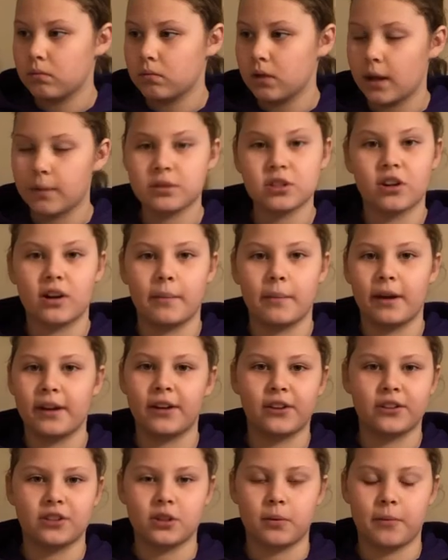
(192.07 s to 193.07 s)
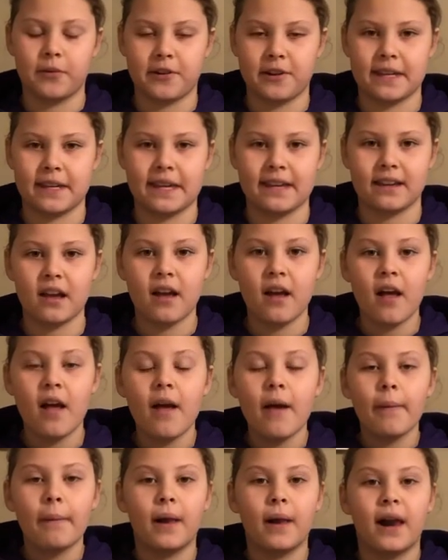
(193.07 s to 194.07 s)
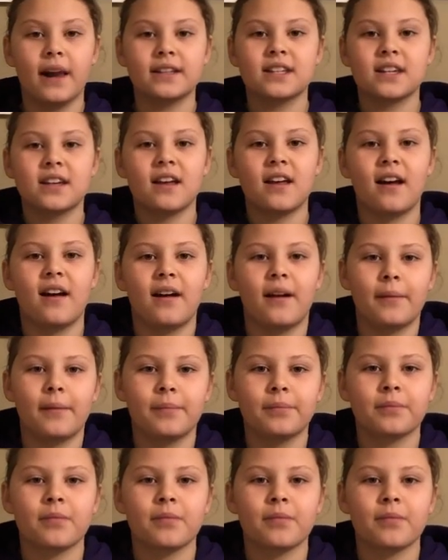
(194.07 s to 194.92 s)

I'm sorry, my dogs are barking. But, um,